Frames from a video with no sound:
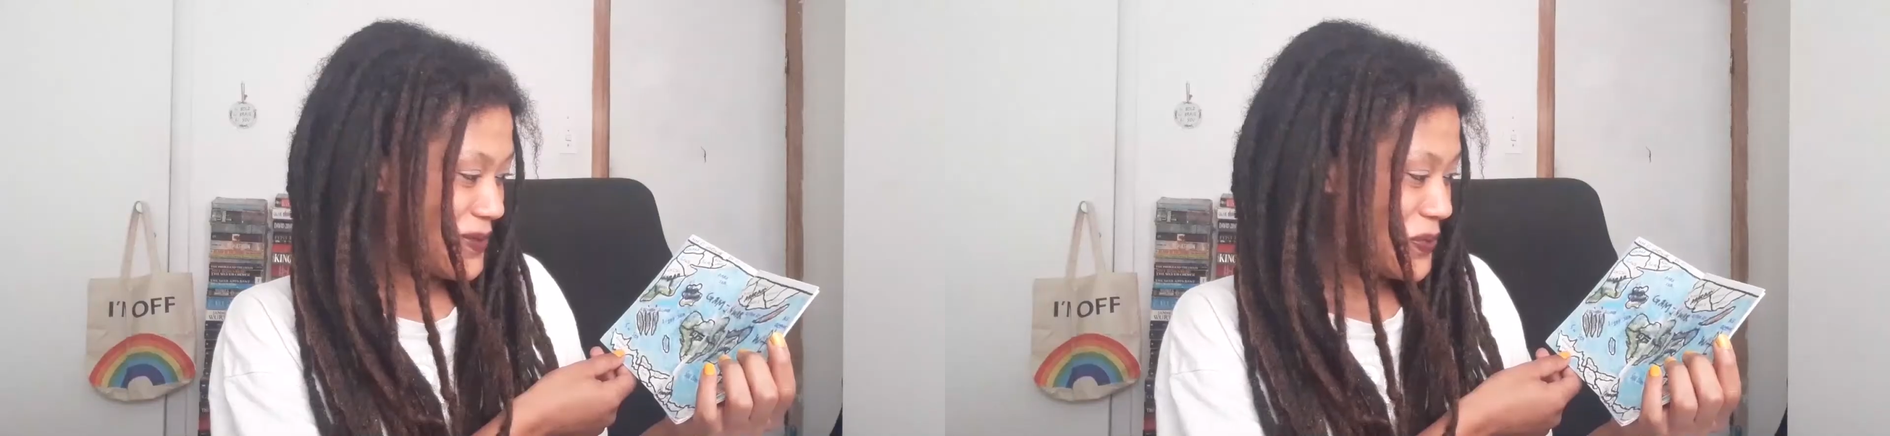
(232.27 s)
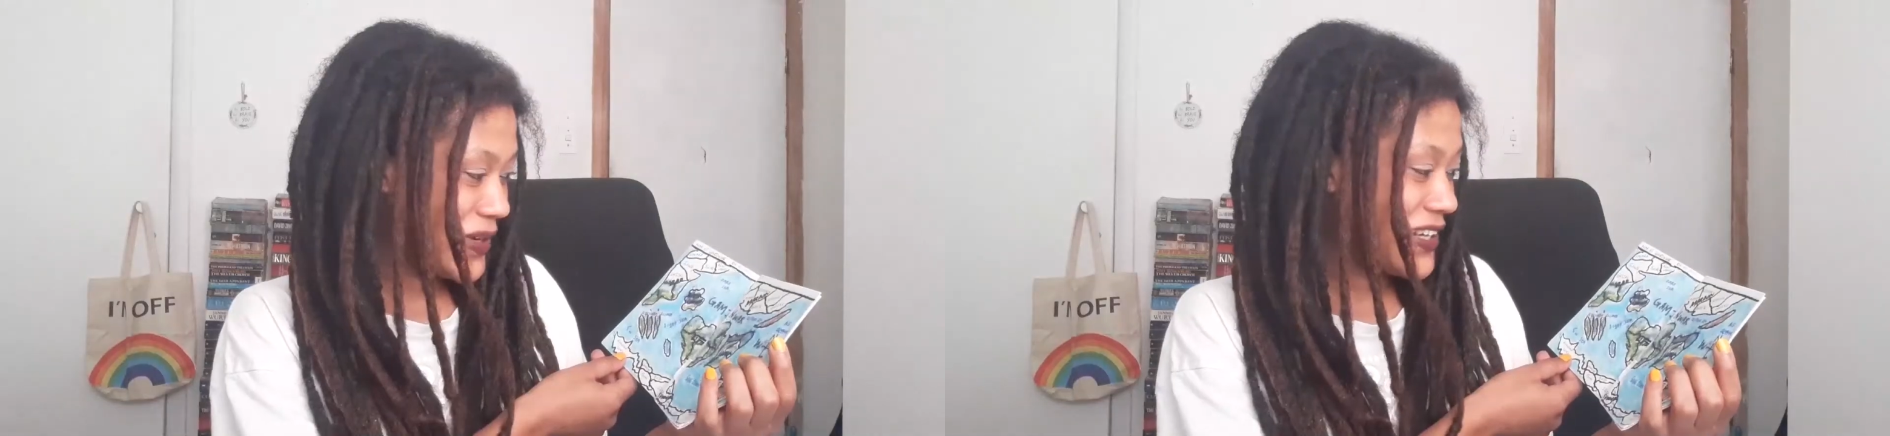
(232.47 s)

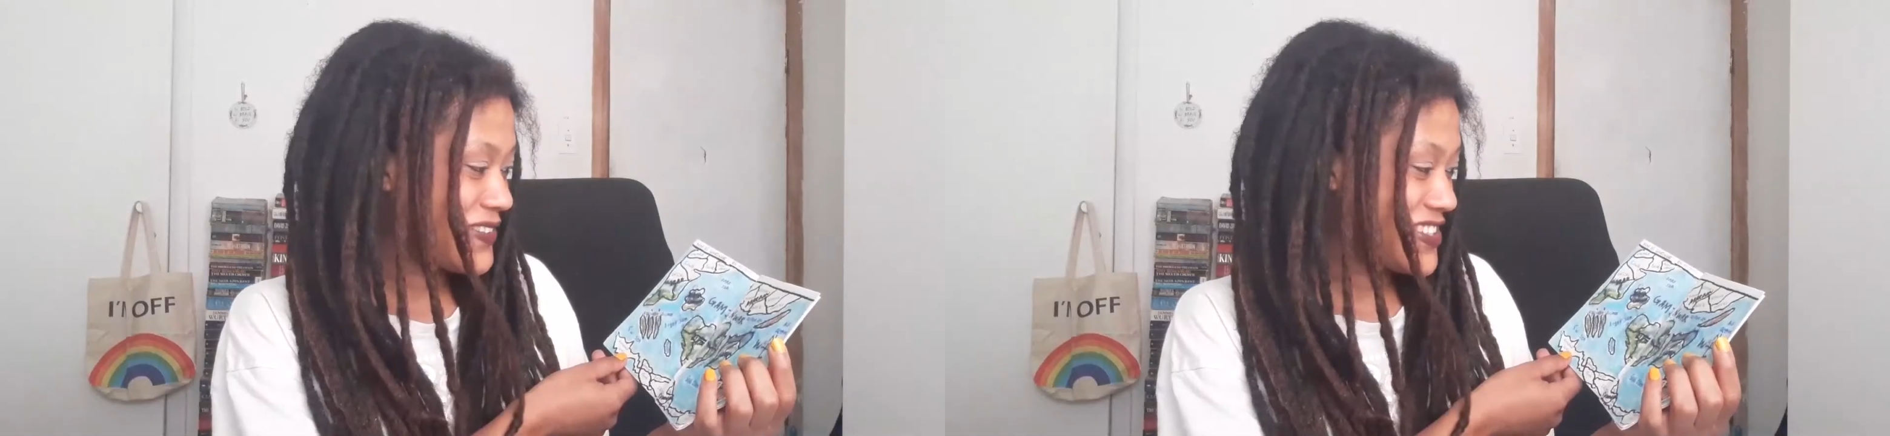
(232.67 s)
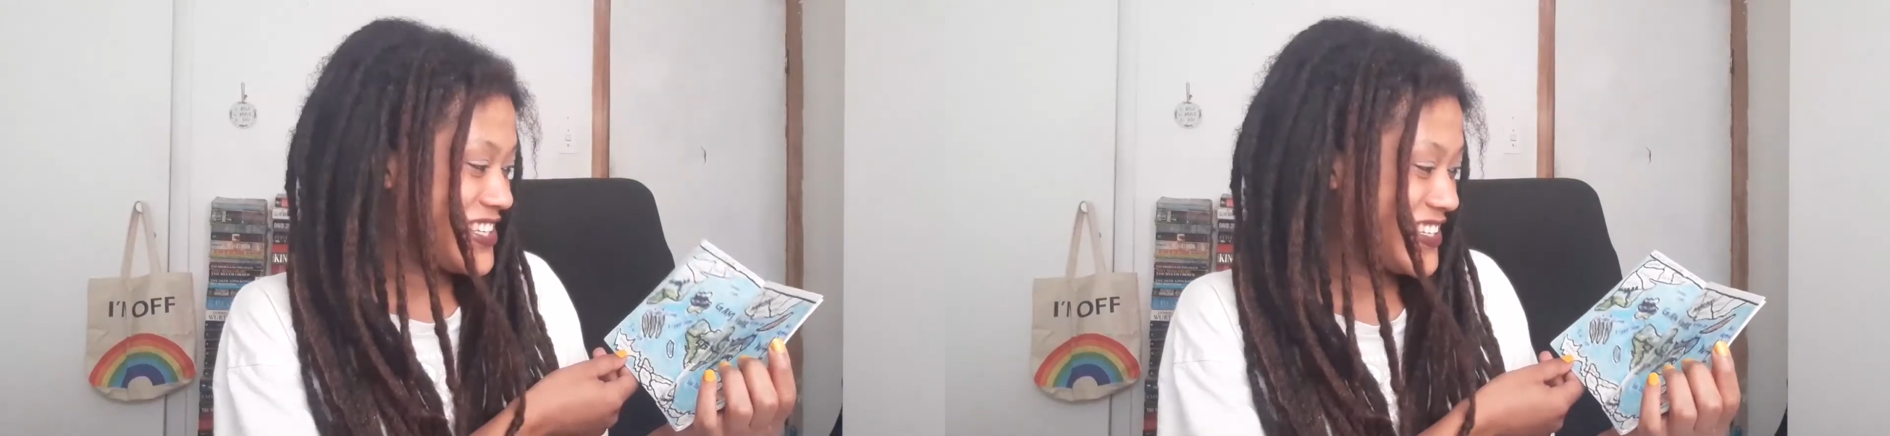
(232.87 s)
Wow,
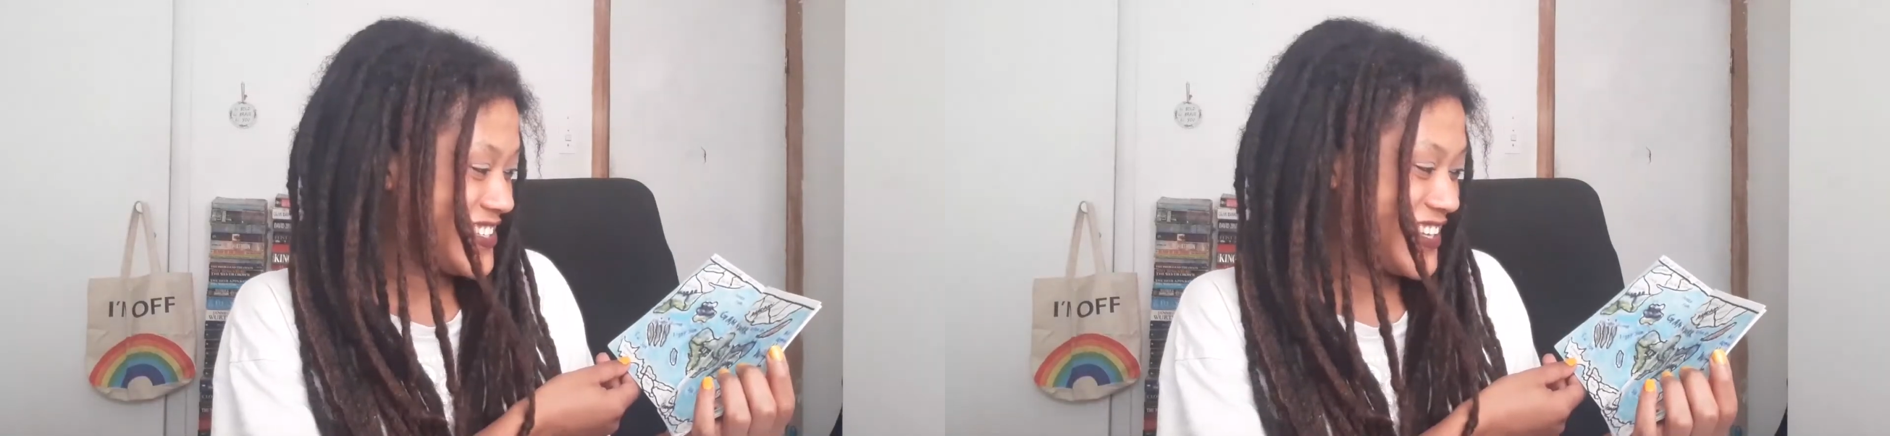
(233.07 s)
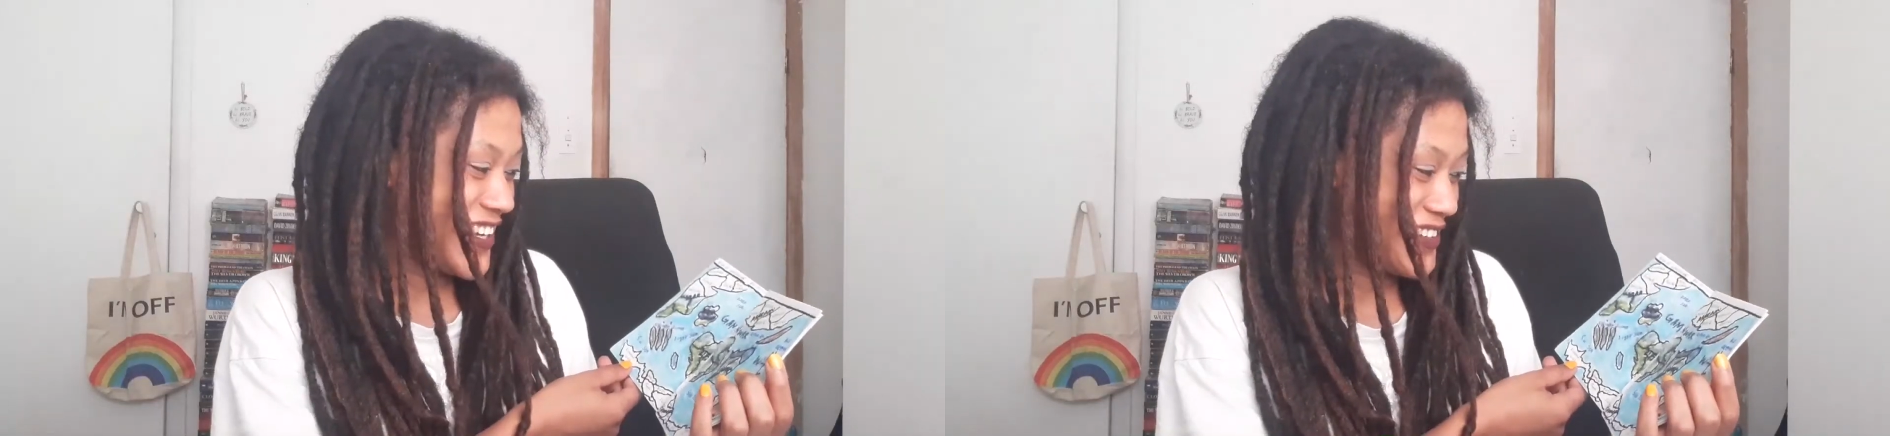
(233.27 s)
this
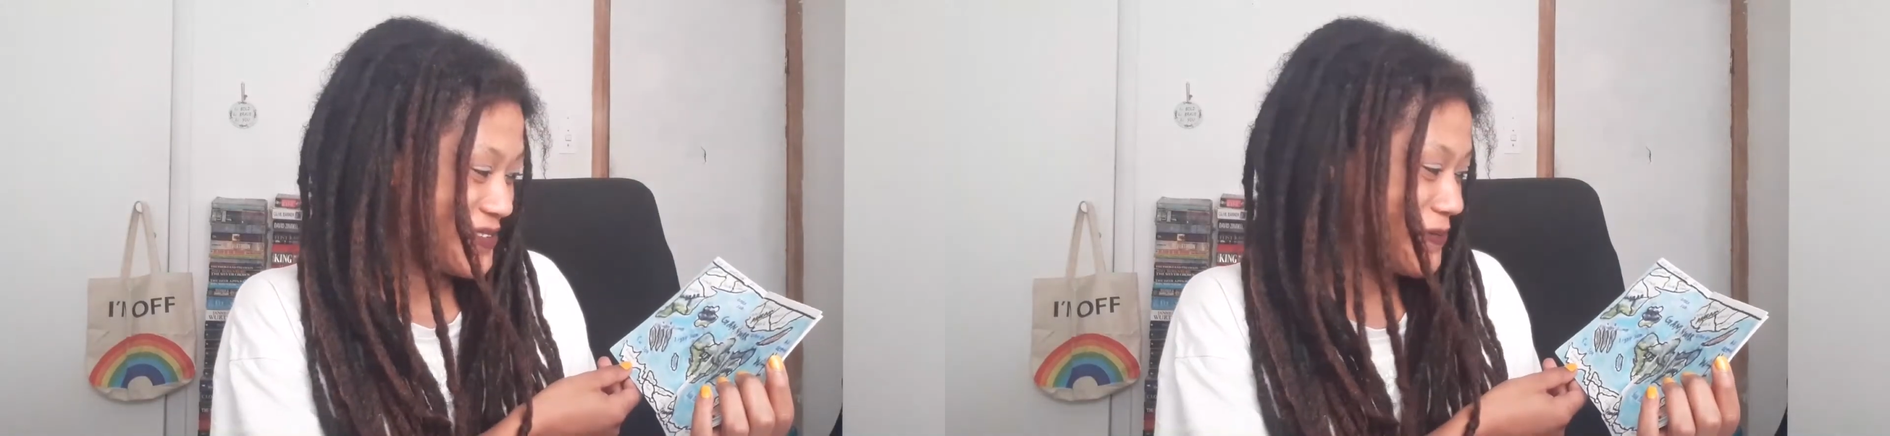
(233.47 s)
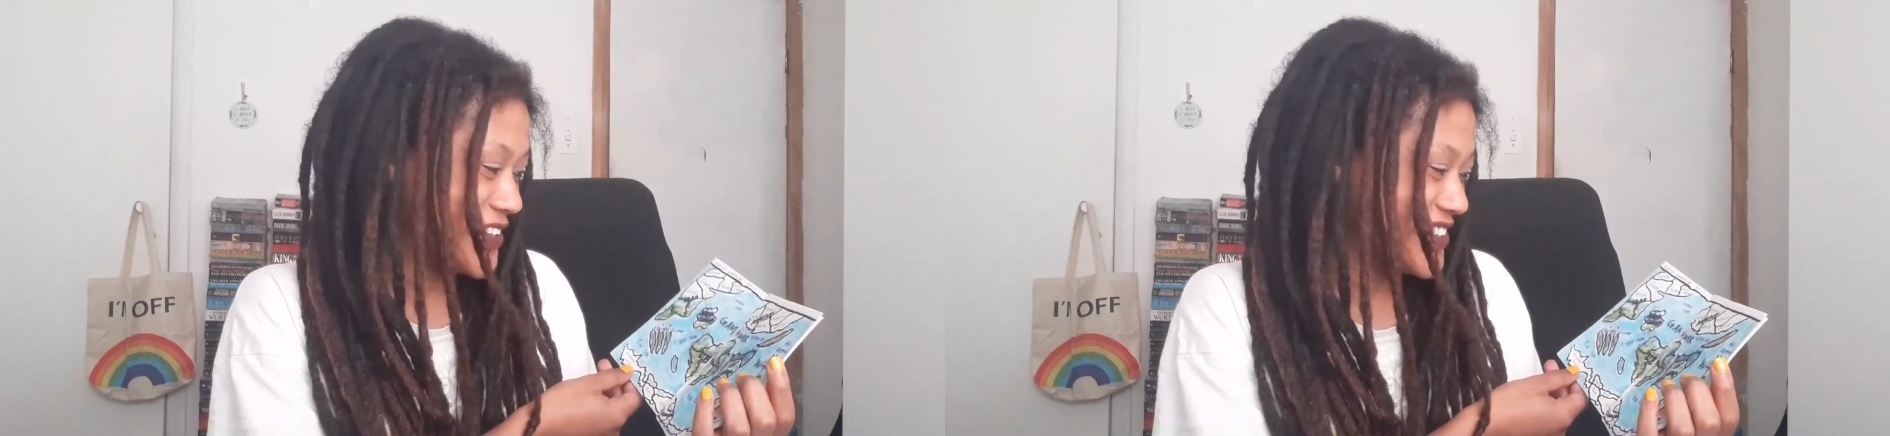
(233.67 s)
is
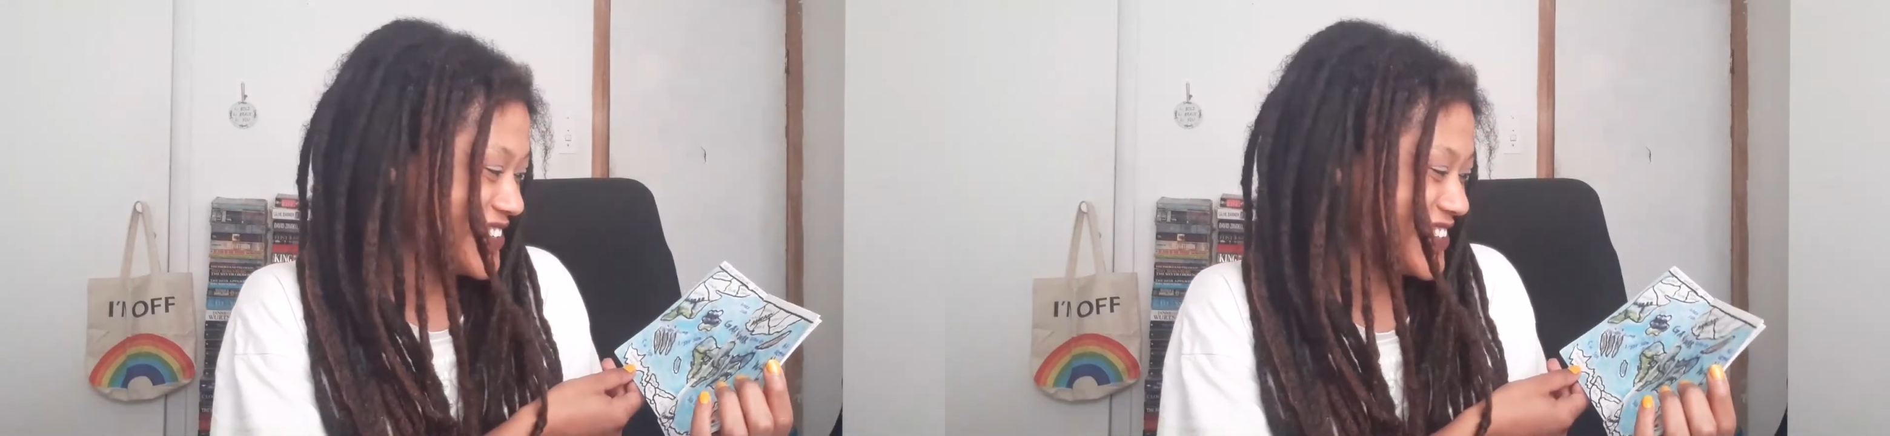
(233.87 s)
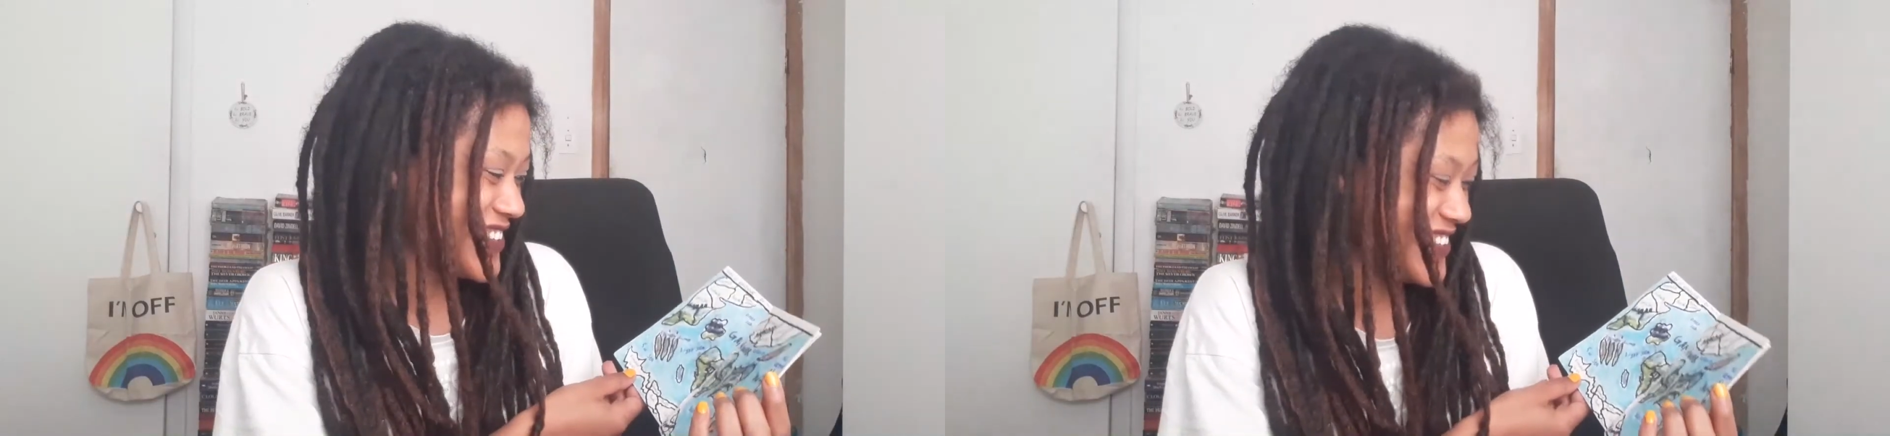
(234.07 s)
terrible.